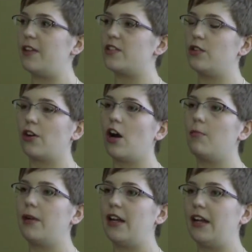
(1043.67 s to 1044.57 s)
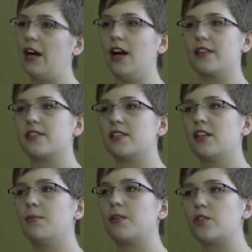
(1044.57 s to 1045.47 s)
and so you're combating us
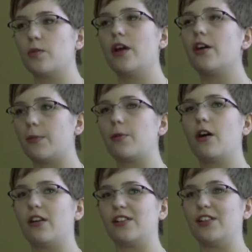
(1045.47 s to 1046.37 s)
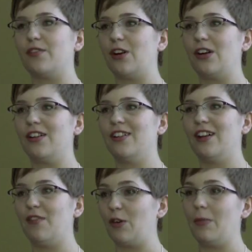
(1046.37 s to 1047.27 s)
because we are the product of our
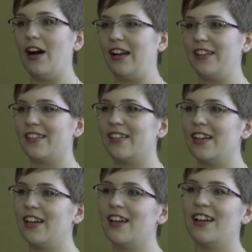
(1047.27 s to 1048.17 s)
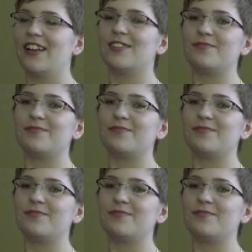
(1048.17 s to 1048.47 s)
of our minds. Like him.